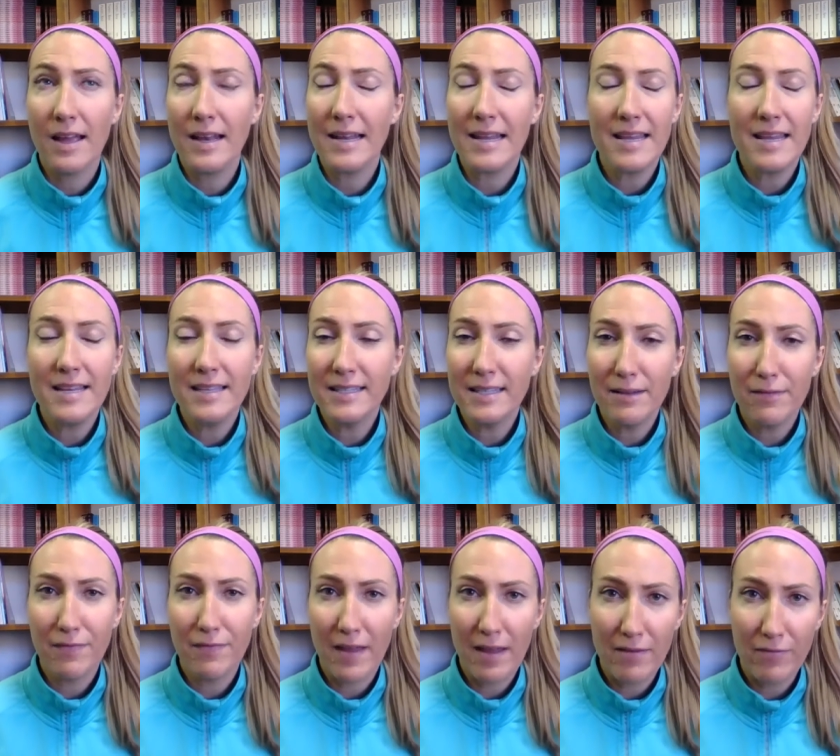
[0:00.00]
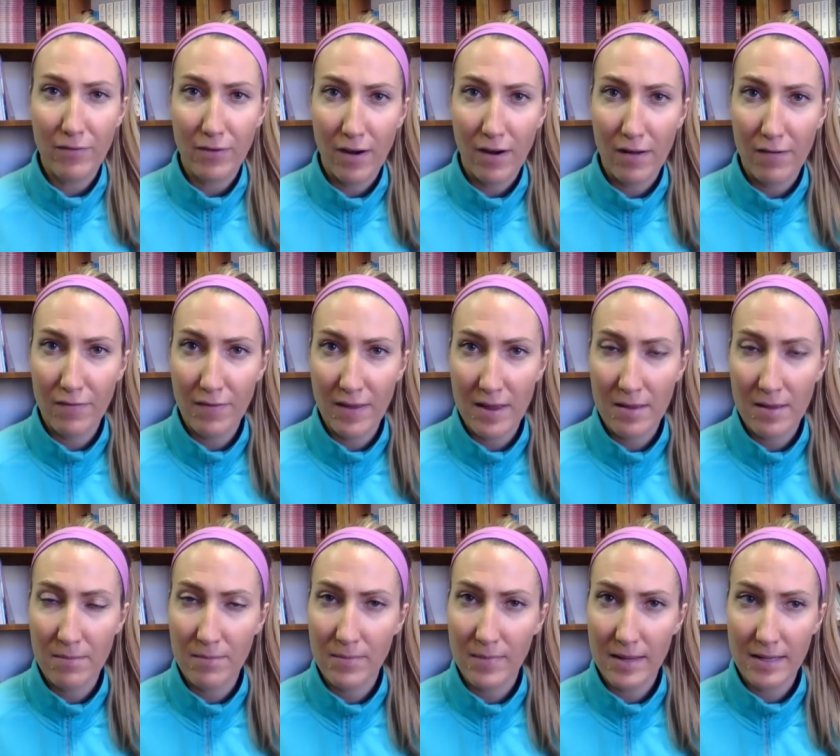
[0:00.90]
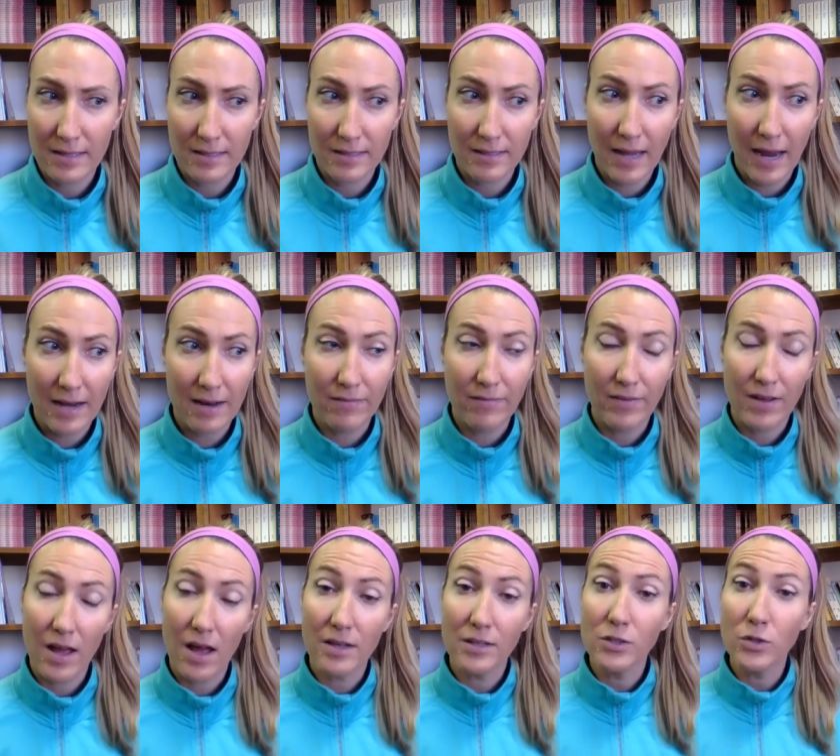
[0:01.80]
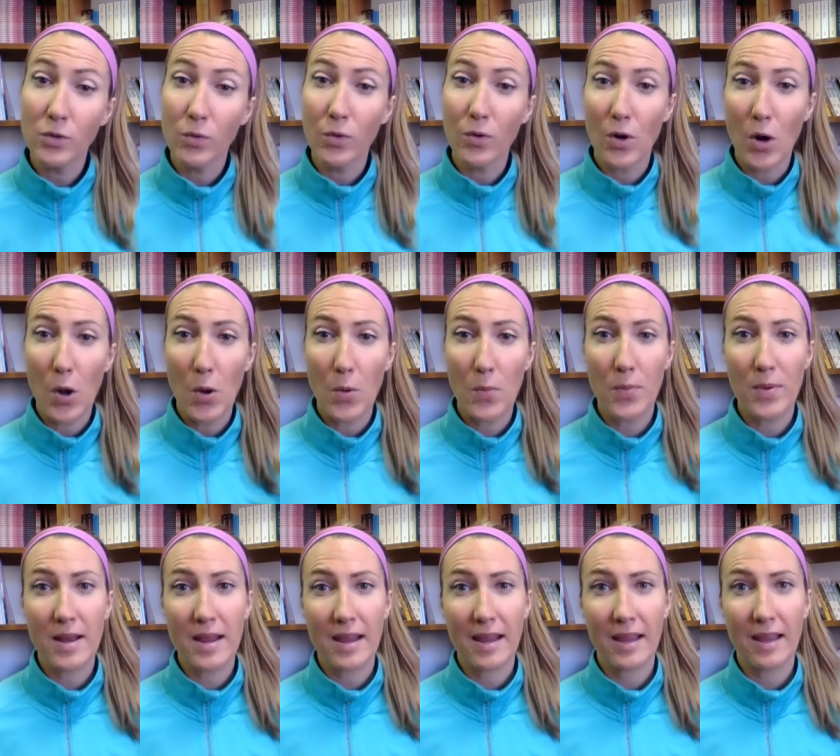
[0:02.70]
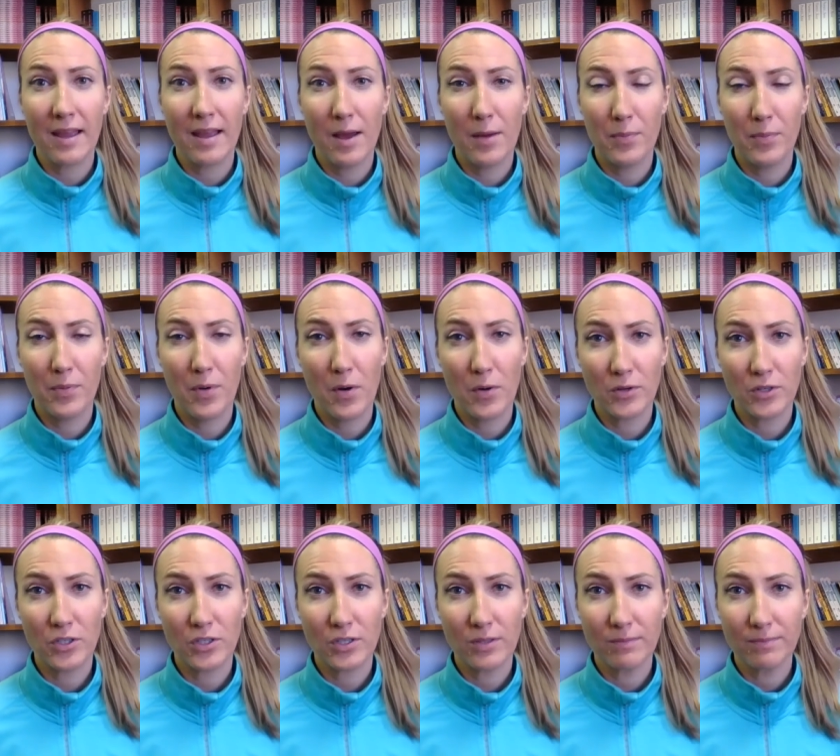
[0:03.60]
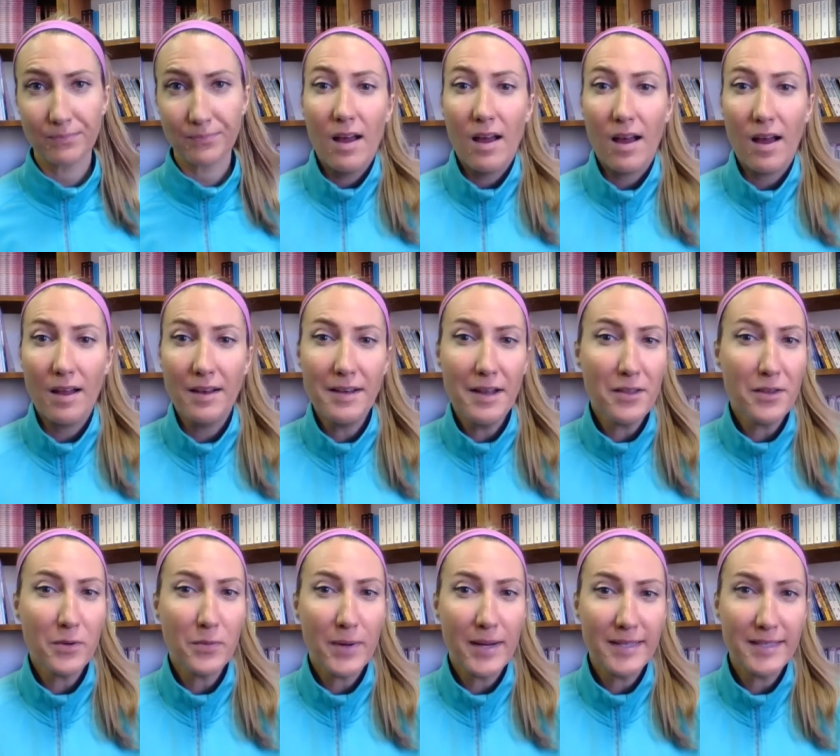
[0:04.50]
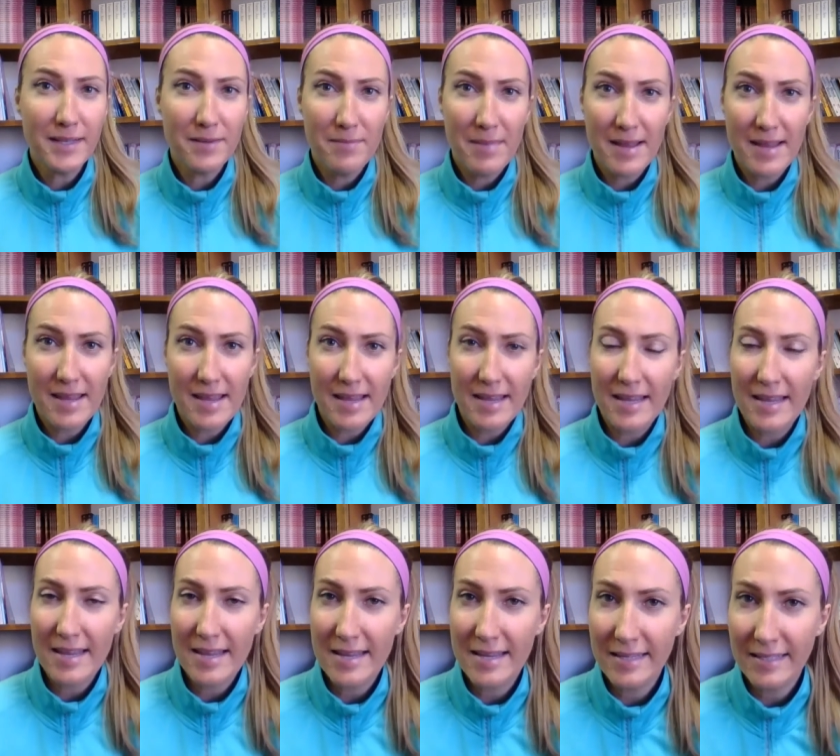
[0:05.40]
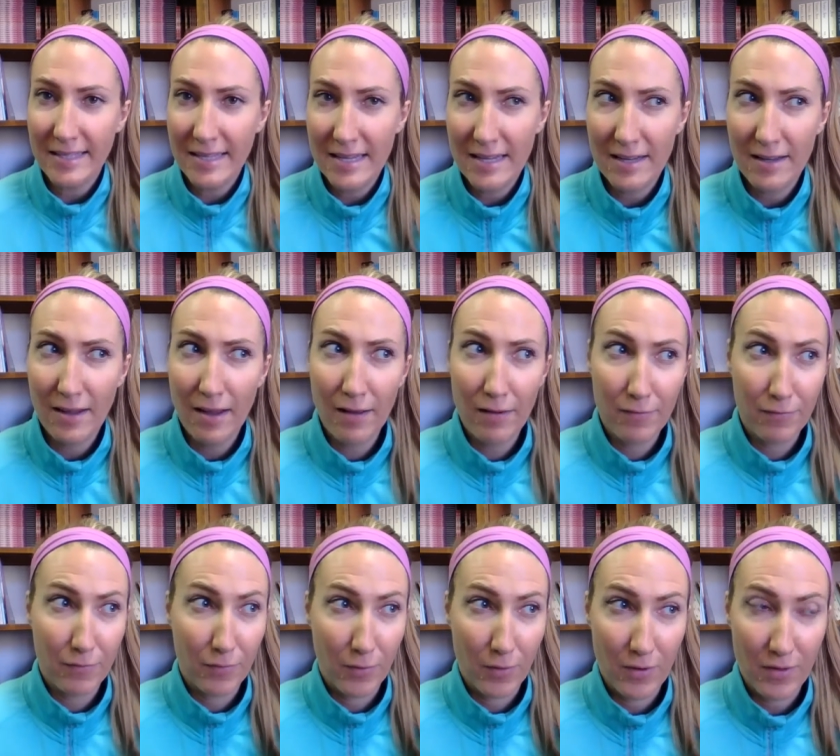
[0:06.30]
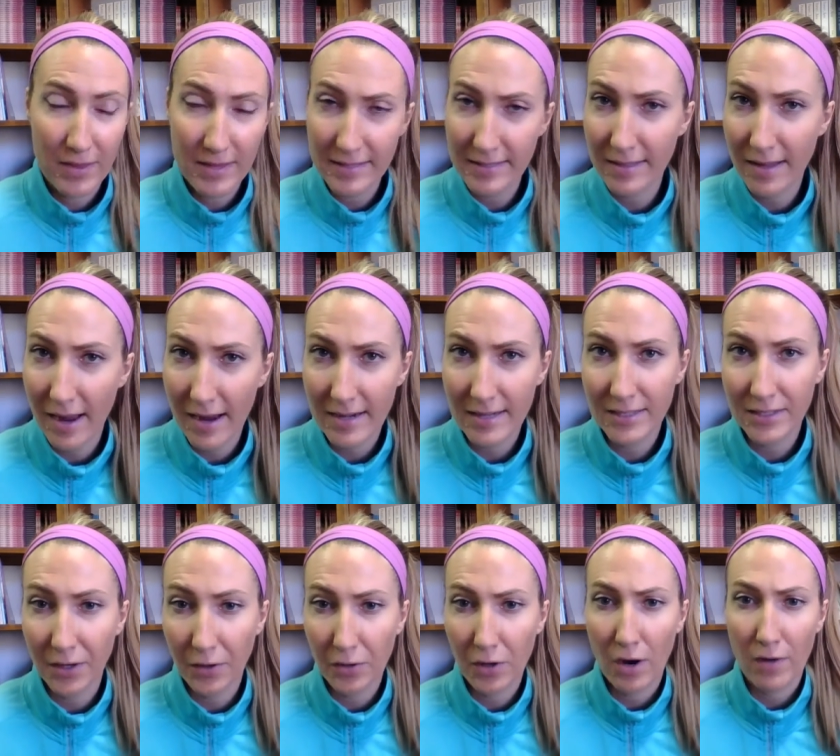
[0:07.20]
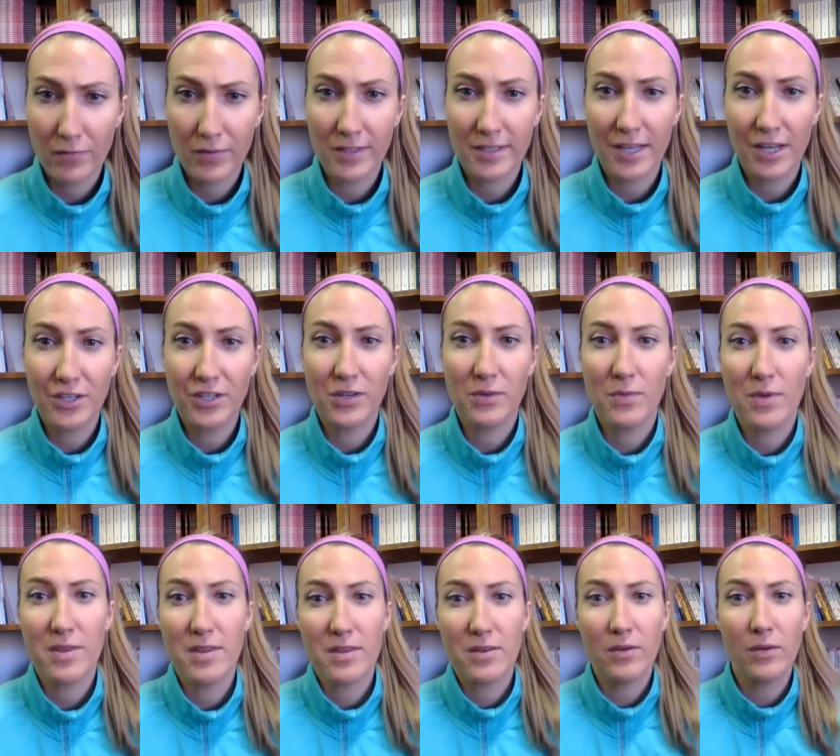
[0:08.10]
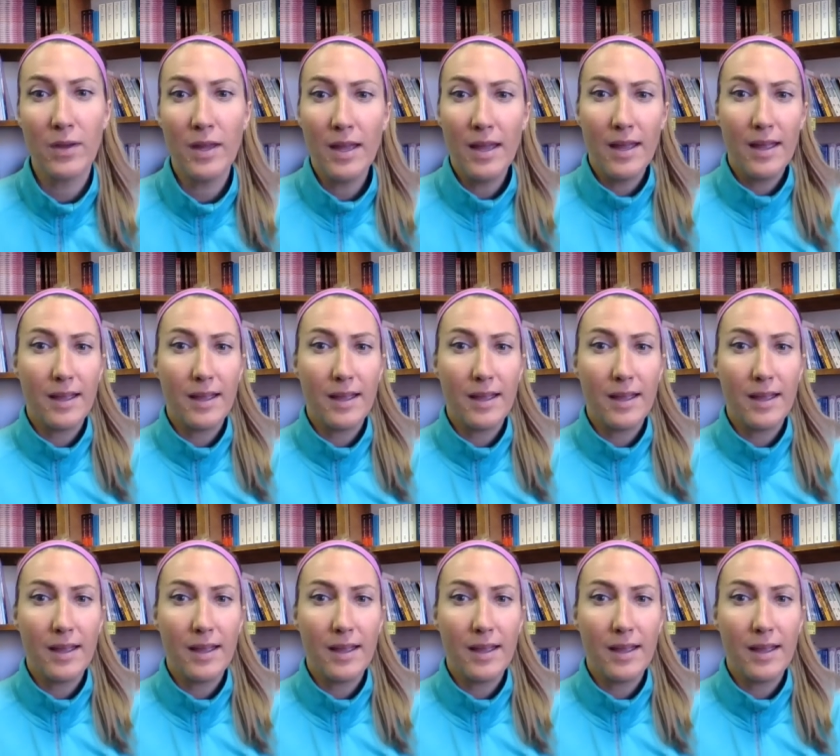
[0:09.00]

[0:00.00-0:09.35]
an easy favor of him is kind of a, a door opening approach. Another way to make it easy for this guy to start conversation with you